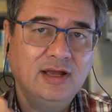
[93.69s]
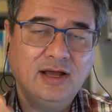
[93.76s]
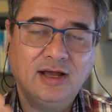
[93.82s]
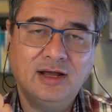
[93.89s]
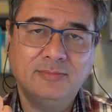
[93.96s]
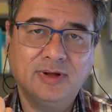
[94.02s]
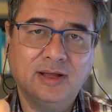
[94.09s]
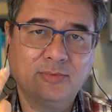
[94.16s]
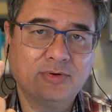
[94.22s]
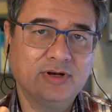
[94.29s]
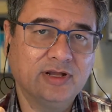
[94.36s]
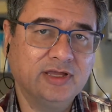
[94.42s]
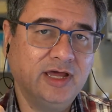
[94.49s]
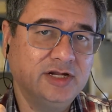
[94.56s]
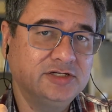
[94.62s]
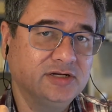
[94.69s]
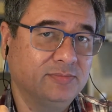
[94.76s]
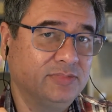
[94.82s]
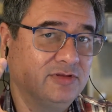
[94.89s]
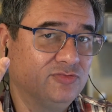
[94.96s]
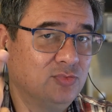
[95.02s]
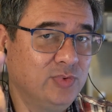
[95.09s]
I'm going to catch up
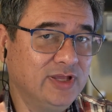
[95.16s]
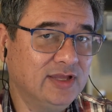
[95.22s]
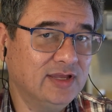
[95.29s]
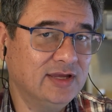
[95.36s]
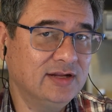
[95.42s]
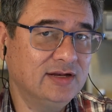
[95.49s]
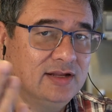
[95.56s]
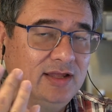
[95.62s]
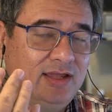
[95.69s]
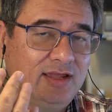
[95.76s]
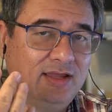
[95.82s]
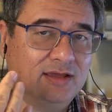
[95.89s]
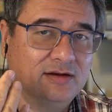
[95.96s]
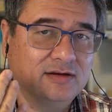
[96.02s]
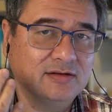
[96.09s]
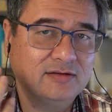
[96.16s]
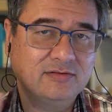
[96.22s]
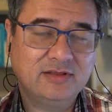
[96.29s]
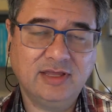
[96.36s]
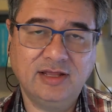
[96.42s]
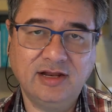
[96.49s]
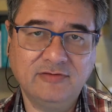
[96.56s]
this weekend and
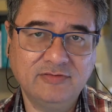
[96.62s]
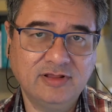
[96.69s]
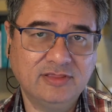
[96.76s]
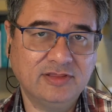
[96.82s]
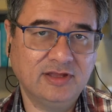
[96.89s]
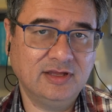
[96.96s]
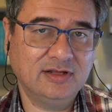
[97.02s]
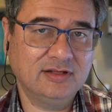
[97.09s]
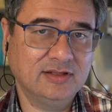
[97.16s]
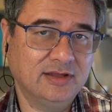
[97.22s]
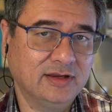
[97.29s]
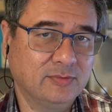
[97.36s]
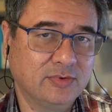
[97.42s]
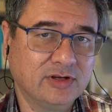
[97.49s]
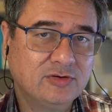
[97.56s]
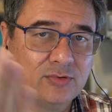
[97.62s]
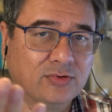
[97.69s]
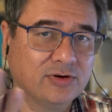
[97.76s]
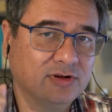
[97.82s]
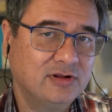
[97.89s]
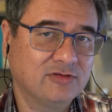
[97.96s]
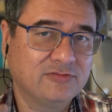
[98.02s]
get everything like
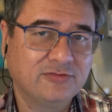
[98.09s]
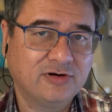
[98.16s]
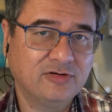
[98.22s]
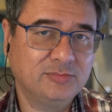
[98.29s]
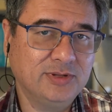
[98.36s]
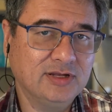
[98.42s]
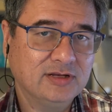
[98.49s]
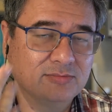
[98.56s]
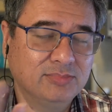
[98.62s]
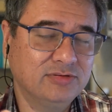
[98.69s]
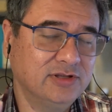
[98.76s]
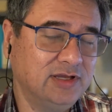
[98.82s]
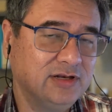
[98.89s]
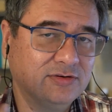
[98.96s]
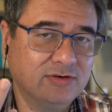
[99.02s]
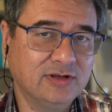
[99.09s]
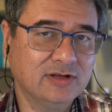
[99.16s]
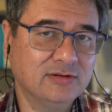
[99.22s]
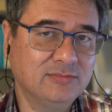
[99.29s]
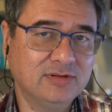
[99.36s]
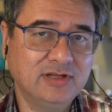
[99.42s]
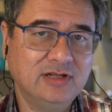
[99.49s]
recorded as far as being complete or
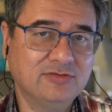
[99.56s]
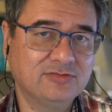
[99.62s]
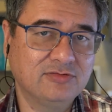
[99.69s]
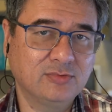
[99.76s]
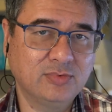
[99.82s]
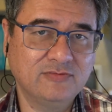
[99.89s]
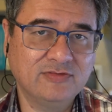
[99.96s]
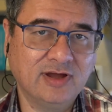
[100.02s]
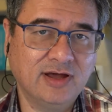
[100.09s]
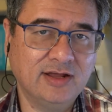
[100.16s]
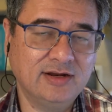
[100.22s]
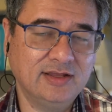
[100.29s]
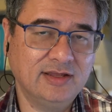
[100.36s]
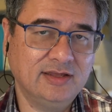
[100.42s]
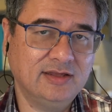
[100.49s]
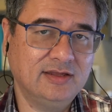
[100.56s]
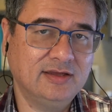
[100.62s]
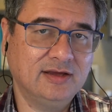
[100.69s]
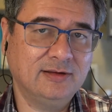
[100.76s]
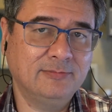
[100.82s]
incomplete, so we've got a